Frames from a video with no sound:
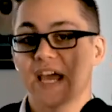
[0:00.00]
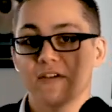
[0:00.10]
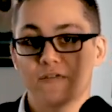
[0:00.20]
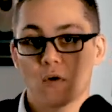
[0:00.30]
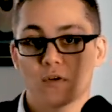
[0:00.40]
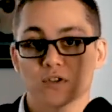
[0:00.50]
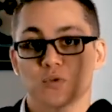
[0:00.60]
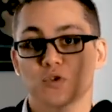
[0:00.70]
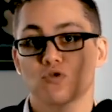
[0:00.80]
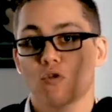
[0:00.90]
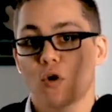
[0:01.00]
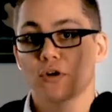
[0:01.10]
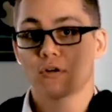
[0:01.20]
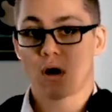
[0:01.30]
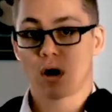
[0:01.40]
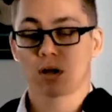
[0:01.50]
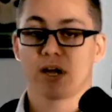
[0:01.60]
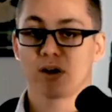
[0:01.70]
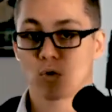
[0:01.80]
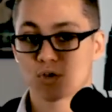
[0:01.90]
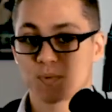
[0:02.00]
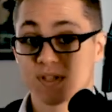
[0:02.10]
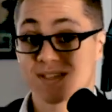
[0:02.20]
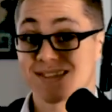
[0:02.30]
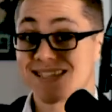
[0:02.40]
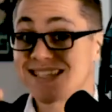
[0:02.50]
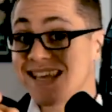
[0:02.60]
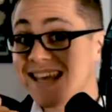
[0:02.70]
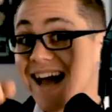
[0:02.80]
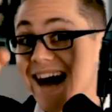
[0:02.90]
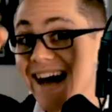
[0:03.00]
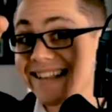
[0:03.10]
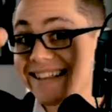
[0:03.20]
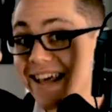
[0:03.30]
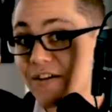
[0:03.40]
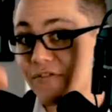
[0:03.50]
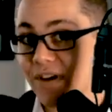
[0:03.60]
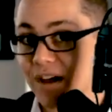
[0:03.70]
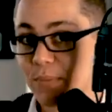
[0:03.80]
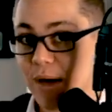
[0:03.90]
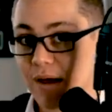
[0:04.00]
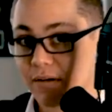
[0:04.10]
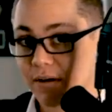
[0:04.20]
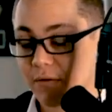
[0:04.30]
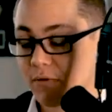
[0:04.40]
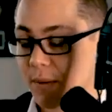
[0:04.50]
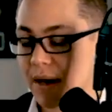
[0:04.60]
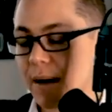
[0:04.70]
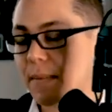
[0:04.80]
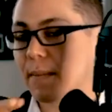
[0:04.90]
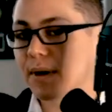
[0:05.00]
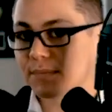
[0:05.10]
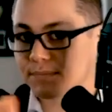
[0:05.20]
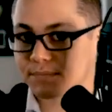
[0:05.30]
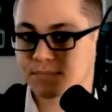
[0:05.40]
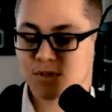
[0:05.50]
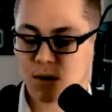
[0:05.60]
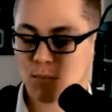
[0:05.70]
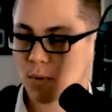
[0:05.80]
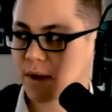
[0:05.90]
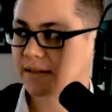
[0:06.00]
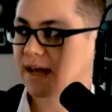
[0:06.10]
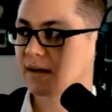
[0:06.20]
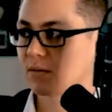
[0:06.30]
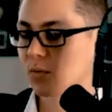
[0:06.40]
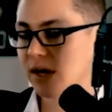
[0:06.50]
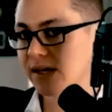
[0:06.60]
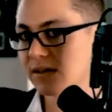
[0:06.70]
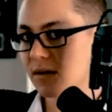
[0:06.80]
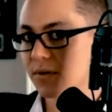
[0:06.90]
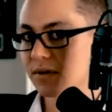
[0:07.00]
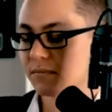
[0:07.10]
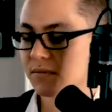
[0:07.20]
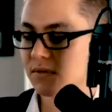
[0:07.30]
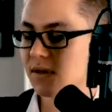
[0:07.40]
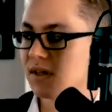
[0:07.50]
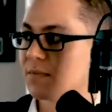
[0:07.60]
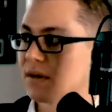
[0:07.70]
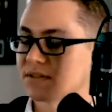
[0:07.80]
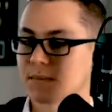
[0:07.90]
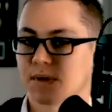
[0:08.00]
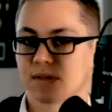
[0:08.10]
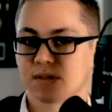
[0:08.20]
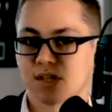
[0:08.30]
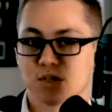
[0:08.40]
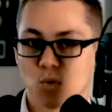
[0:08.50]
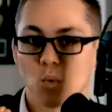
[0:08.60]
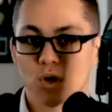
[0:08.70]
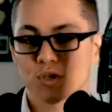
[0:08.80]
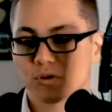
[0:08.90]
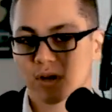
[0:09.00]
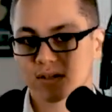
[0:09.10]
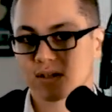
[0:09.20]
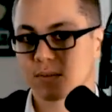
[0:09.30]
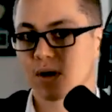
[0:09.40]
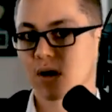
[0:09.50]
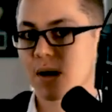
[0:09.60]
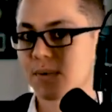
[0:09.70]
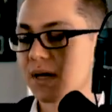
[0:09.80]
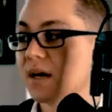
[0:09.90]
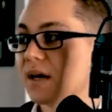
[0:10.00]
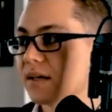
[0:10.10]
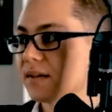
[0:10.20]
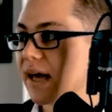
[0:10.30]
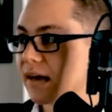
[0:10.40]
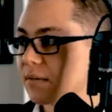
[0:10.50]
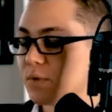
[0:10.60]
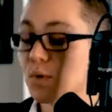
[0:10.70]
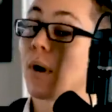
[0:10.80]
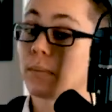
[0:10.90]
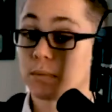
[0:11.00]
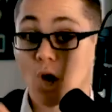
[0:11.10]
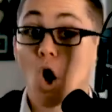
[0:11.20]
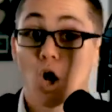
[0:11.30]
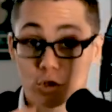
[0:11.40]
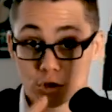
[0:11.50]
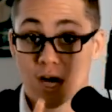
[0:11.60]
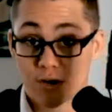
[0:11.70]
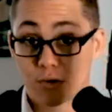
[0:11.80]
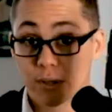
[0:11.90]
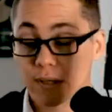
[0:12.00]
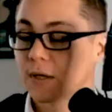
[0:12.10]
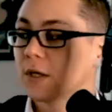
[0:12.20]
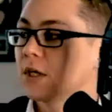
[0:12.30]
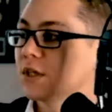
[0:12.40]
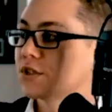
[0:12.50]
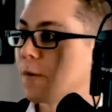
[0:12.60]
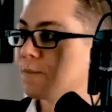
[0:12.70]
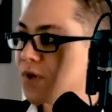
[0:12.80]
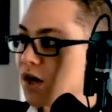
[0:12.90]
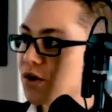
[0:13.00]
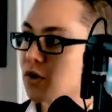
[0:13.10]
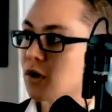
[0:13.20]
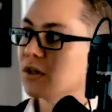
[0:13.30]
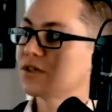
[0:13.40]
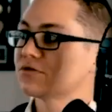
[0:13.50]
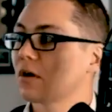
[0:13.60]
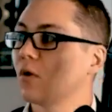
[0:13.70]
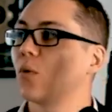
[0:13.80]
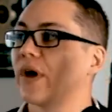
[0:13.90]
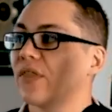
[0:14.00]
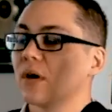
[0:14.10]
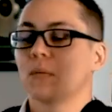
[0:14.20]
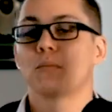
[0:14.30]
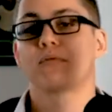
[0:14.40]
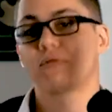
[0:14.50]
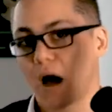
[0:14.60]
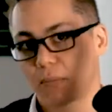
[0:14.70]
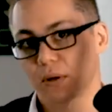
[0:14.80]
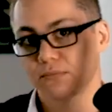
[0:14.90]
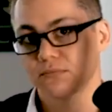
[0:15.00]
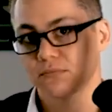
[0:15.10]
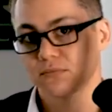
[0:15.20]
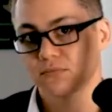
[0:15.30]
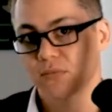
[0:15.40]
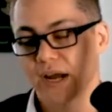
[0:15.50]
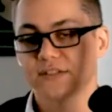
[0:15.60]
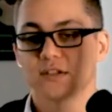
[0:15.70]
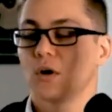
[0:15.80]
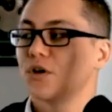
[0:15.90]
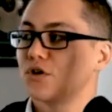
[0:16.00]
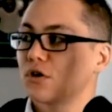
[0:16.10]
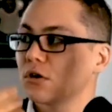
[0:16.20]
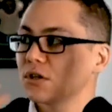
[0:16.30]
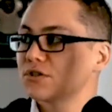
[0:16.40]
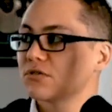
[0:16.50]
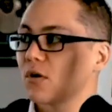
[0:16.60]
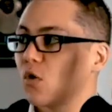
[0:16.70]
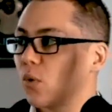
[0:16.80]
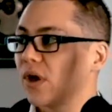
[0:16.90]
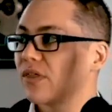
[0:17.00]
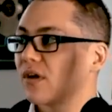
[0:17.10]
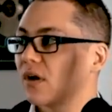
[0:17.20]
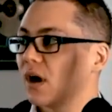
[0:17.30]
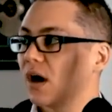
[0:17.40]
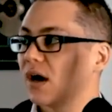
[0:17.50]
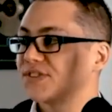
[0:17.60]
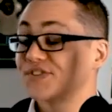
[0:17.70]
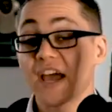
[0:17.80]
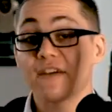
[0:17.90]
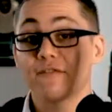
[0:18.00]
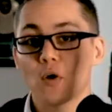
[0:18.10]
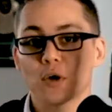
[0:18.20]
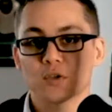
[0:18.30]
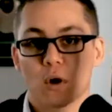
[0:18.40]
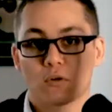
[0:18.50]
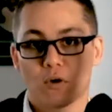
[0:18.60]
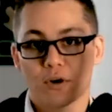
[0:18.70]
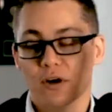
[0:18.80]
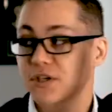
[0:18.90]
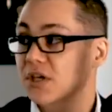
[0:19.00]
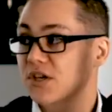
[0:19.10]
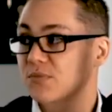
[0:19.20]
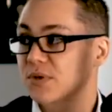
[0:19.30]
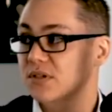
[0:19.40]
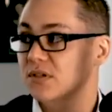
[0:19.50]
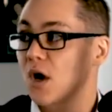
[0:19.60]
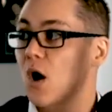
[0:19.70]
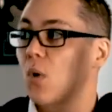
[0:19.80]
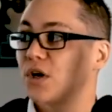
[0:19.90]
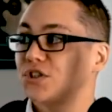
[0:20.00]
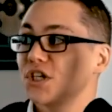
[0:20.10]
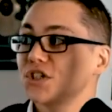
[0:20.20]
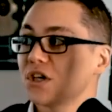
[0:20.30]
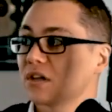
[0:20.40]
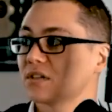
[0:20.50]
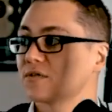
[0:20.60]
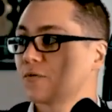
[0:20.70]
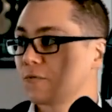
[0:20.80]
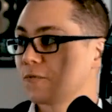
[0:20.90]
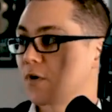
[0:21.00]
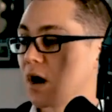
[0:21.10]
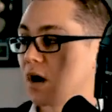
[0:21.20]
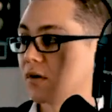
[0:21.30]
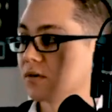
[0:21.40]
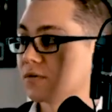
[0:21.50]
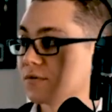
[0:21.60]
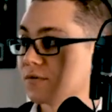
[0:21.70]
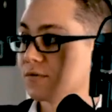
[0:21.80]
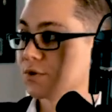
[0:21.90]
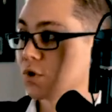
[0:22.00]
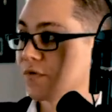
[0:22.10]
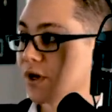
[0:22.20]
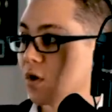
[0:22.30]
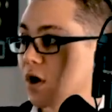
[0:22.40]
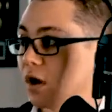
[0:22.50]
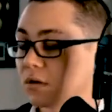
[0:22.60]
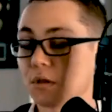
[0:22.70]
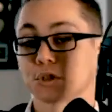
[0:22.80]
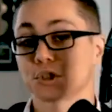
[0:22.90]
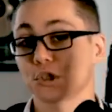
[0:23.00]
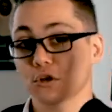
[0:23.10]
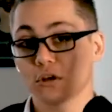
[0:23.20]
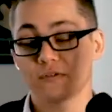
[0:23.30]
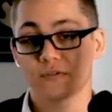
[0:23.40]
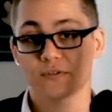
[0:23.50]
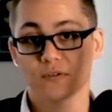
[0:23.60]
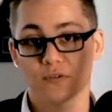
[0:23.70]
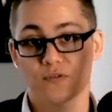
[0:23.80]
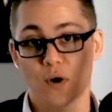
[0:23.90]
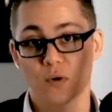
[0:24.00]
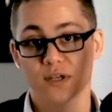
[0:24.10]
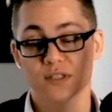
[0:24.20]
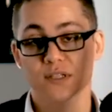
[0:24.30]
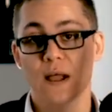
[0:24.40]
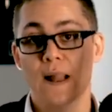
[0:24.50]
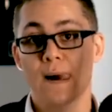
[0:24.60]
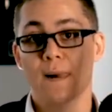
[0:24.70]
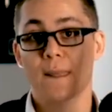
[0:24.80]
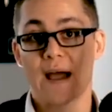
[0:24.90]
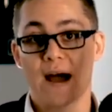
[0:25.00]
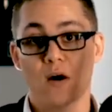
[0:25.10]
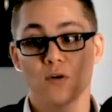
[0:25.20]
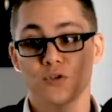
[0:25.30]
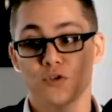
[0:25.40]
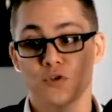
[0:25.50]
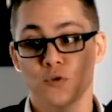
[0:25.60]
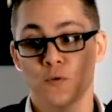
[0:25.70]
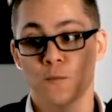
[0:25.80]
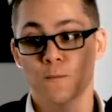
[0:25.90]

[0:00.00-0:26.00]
focused when growing your online course business? See, identifying pattern and interrupt. And I'm going to talk more about that when I get done with the emails. I'm going to teach you one trick to email copy that you probably all are not doing. So do you currently struggle with problem, right? So do you currently struggle with staying focused while growing your education business? Well, I just shot this short video called The Circle of Focus, how to